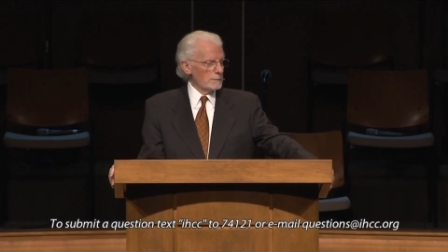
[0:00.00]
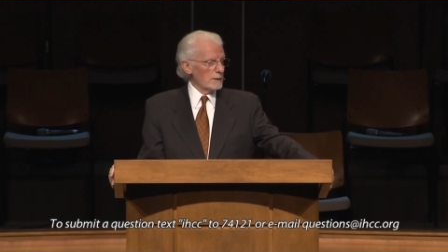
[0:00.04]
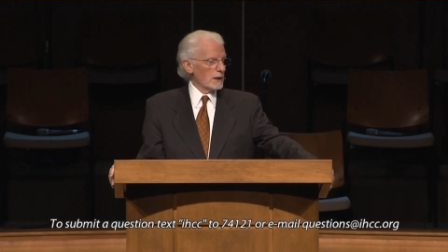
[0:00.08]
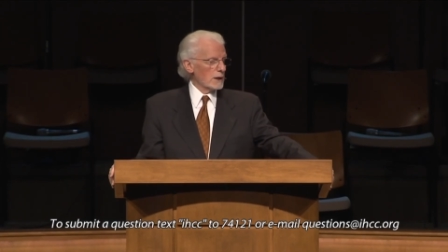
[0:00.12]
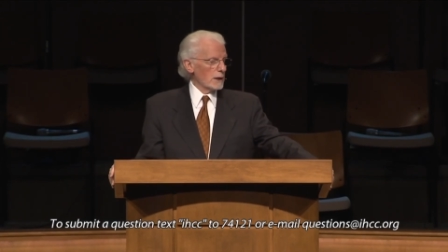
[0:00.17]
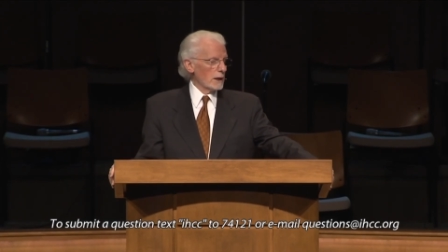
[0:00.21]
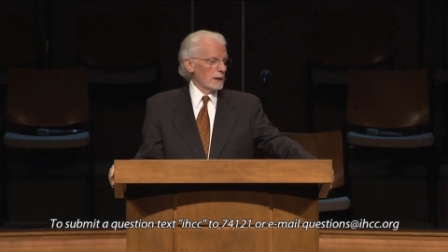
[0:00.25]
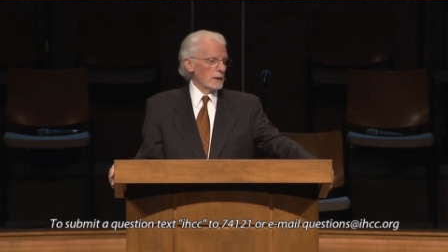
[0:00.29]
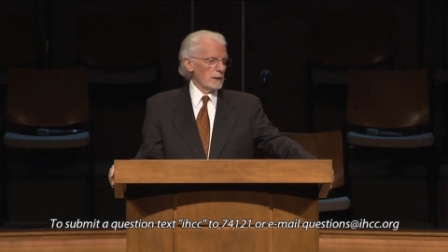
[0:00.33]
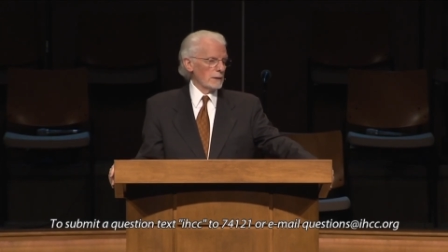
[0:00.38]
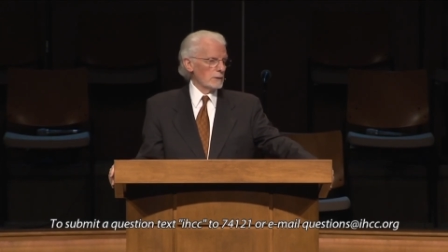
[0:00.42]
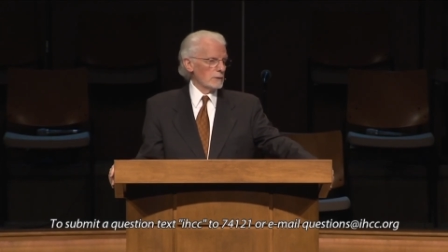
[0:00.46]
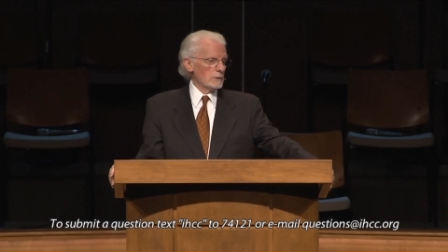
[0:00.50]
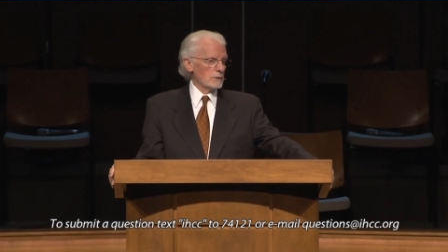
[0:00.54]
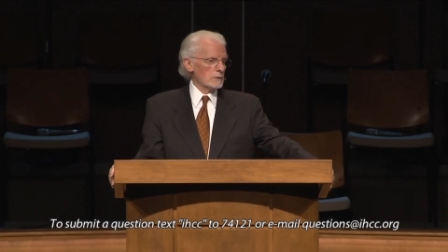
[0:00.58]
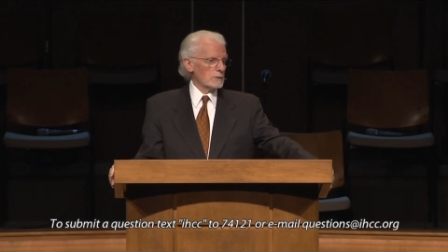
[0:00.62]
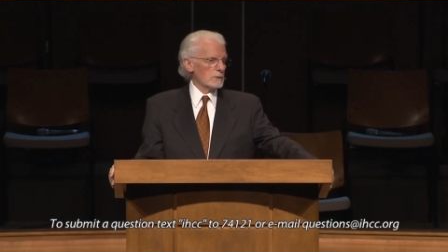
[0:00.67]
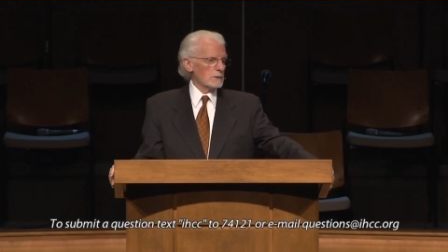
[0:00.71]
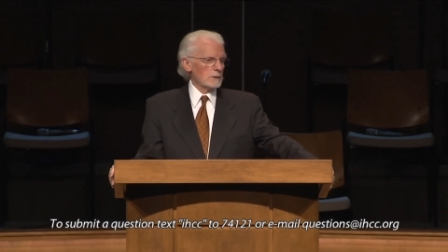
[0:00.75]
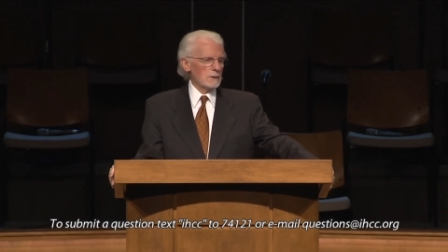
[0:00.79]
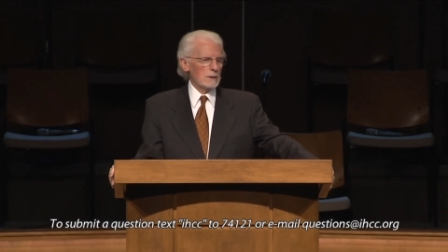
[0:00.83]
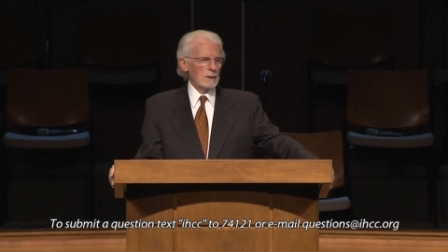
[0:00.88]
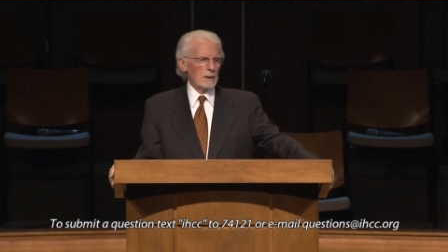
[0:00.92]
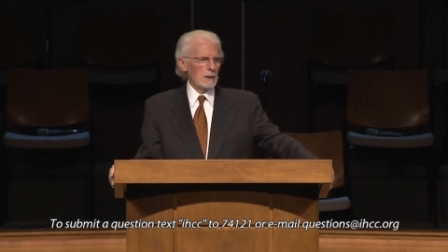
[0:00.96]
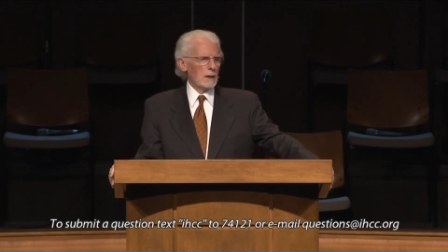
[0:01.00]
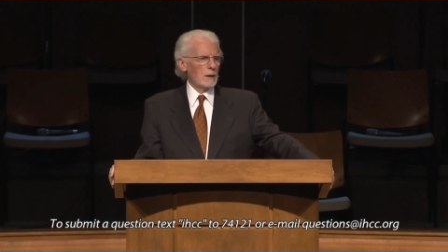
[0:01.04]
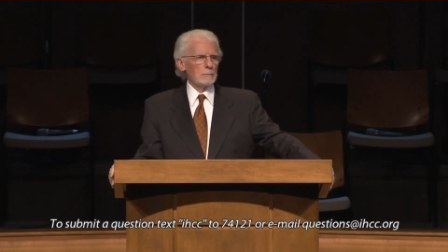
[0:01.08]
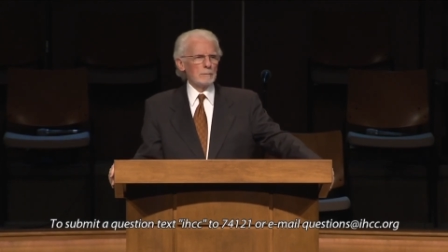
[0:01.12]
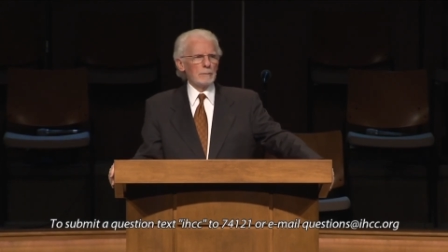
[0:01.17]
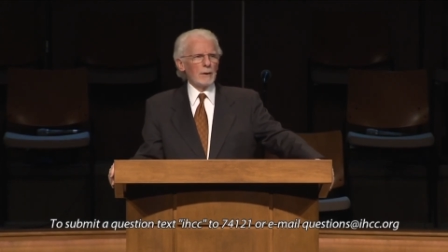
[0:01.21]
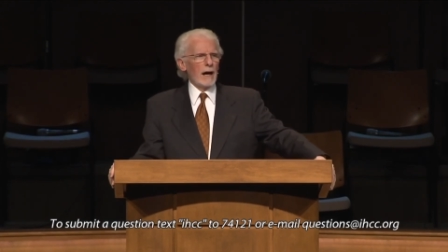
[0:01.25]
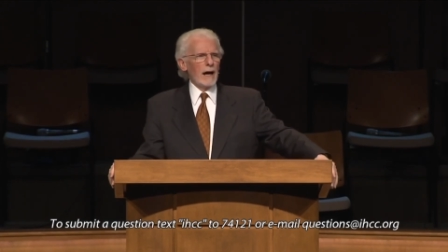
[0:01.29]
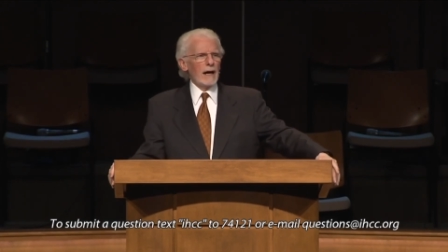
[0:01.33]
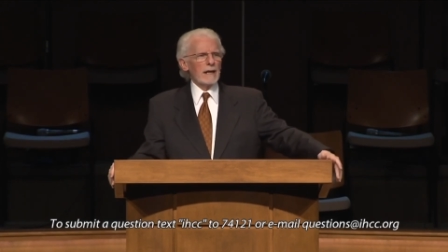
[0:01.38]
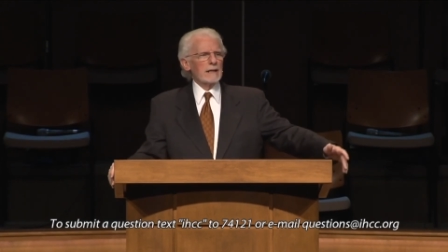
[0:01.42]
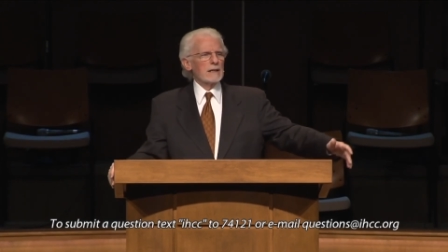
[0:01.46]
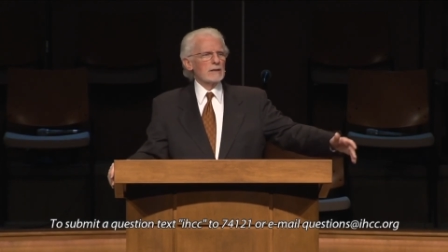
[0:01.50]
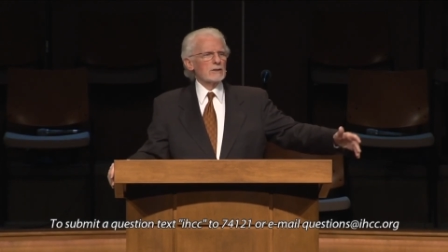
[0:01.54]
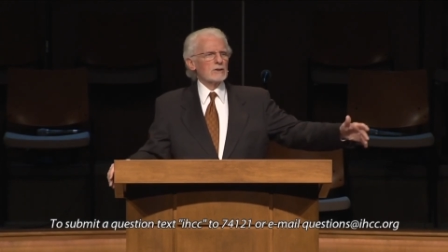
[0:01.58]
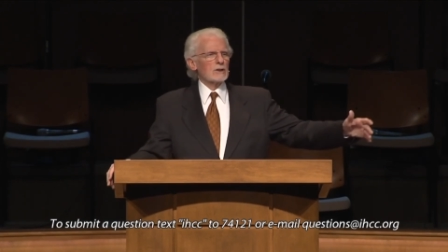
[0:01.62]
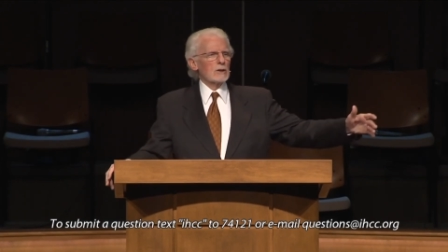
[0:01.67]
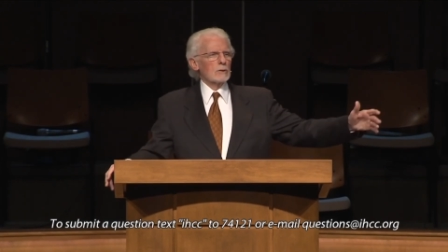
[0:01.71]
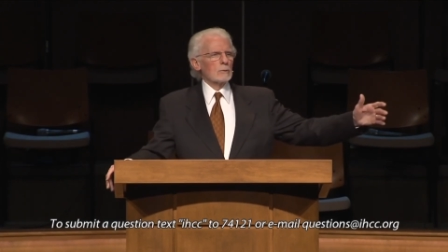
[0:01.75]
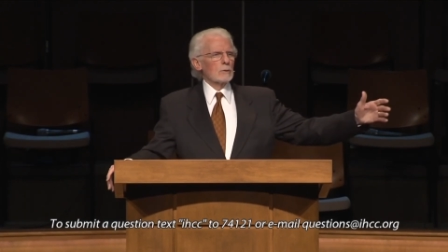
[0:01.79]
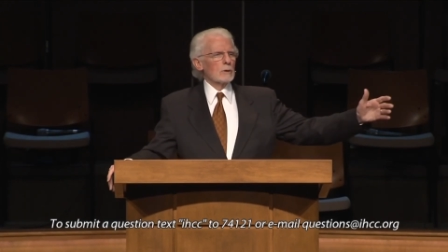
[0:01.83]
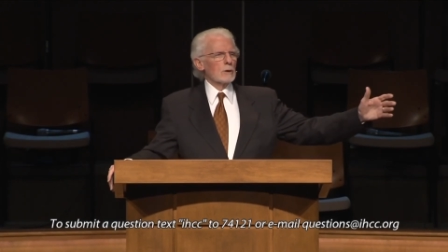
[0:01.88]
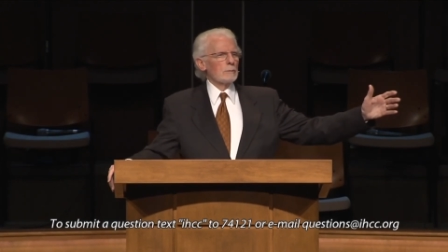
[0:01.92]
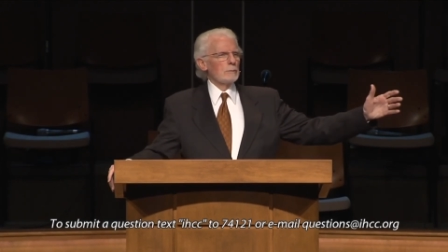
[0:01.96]
because bodies
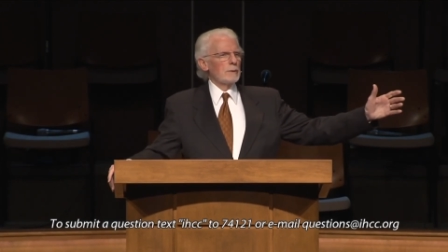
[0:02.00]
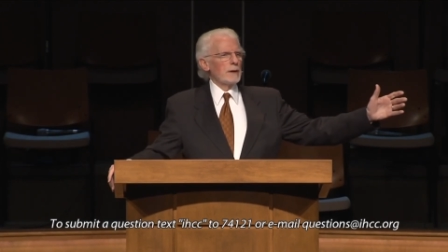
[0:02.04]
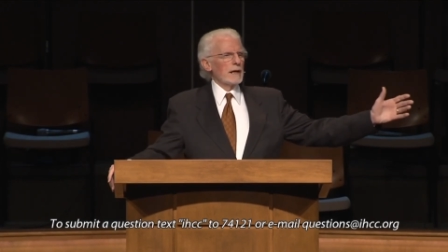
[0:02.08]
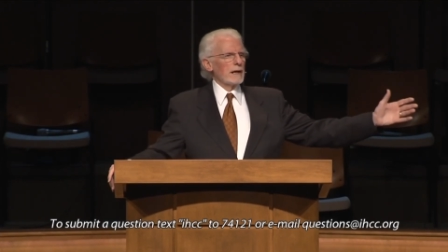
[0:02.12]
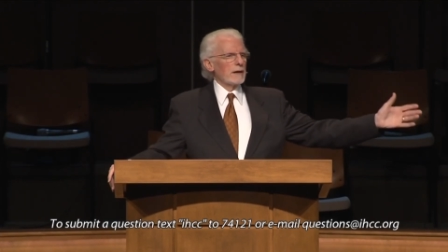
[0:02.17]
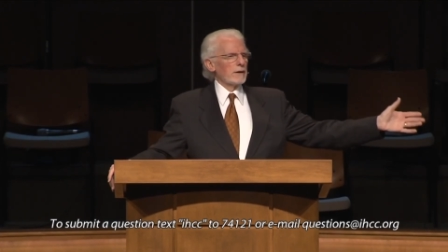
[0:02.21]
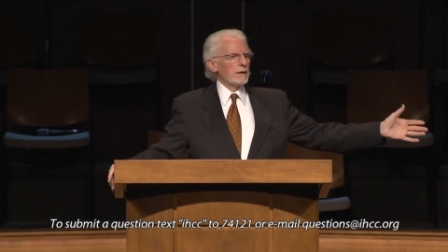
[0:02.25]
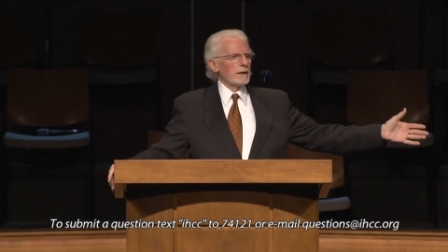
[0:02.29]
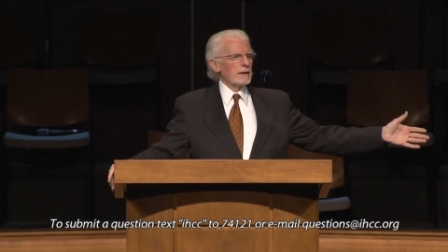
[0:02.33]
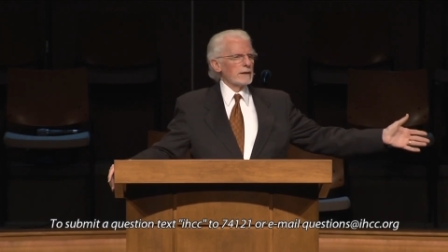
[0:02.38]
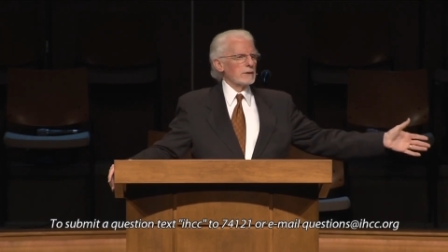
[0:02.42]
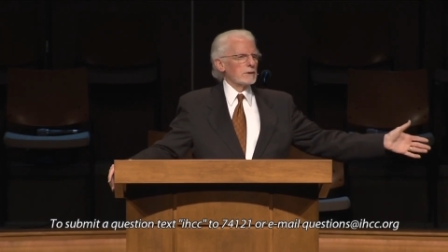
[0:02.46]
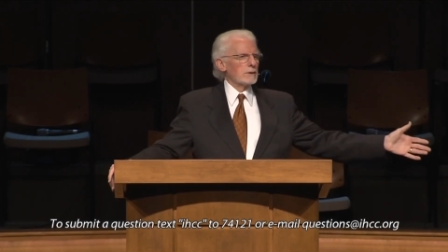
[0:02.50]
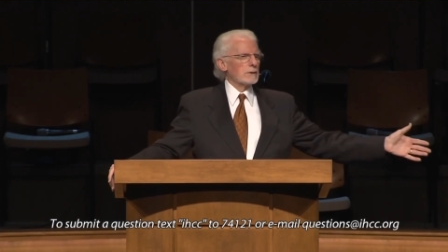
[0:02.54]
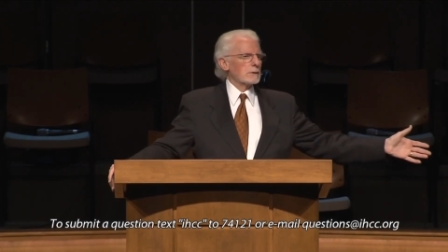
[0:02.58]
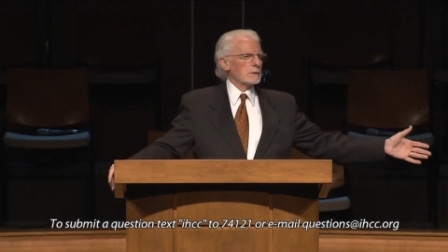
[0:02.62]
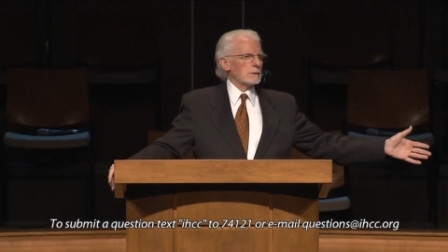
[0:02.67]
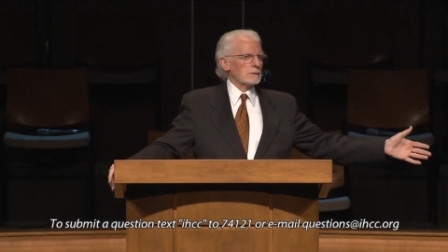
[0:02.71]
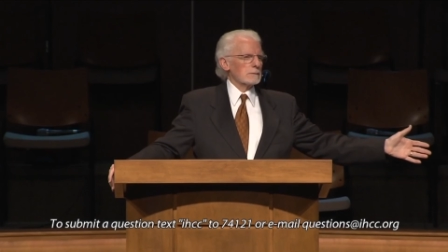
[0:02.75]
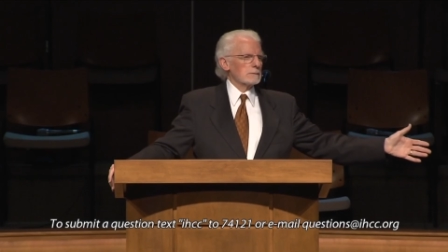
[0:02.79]
that were buried